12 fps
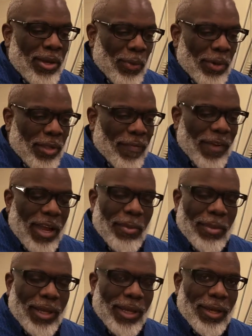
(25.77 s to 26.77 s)
With his
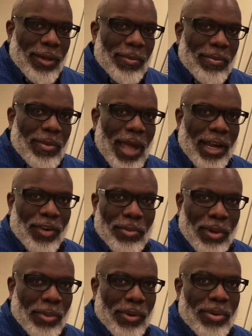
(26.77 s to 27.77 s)
family, I can
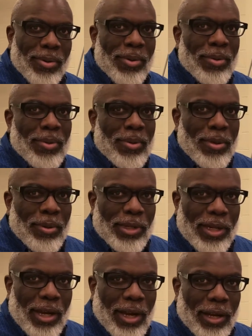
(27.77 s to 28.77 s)
remember
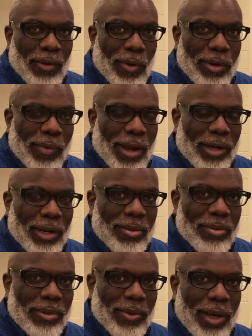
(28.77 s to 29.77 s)
young going around
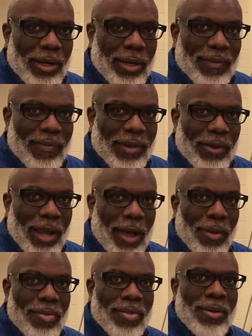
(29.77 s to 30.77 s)
the field
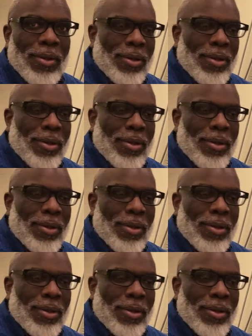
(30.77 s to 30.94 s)
house.